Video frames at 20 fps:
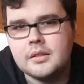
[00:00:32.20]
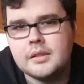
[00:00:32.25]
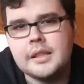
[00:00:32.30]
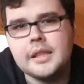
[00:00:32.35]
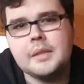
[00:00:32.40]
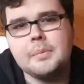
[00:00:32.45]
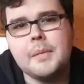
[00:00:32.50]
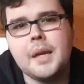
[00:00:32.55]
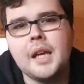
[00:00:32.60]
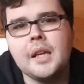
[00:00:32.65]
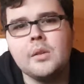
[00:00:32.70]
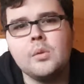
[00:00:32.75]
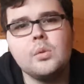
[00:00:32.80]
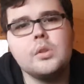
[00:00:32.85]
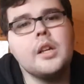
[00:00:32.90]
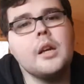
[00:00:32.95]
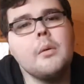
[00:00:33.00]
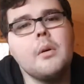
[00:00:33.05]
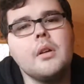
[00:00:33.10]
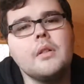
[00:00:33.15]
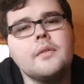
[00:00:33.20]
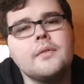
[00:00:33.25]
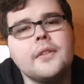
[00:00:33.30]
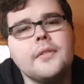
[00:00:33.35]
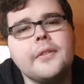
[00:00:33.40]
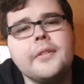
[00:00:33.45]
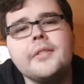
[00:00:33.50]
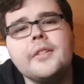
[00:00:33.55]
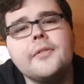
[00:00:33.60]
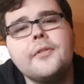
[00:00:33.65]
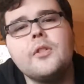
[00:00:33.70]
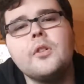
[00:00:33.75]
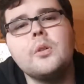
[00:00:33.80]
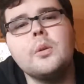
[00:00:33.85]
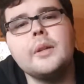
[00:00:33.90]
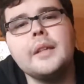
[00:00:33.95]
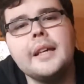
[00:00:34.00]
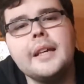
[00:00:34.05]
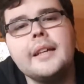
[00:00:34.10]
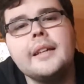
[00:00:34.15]
This man would go on for
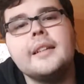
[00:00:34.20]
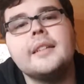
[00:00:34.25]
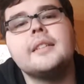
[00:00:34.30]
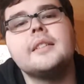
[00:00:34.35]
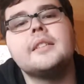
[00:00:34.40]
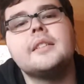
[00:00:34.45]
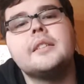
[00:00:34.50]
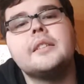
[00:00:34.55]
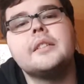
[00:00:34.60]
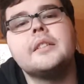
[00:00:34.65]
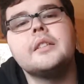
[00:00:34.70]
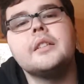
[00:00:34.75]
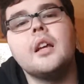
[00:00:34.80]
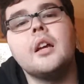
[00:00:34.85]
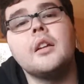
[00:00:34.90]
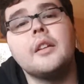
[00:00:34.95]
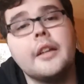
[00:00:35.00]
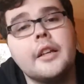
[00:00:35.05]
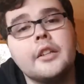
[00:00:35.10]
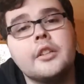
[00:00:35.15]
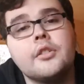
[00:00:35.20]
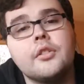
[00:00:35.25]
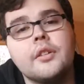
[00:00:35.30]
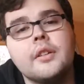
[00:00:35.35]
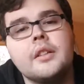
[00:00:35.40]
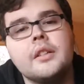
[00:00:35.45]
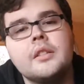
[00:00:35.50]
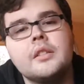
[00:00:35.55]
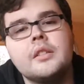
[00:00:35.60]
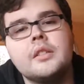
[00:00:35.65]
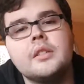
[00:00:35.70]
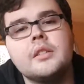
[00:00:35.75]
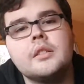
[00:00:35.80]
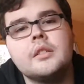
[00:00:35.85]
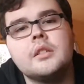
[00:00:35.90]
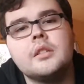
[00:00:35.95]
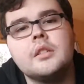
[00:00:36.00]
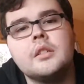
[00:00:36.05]
54 years on our screens.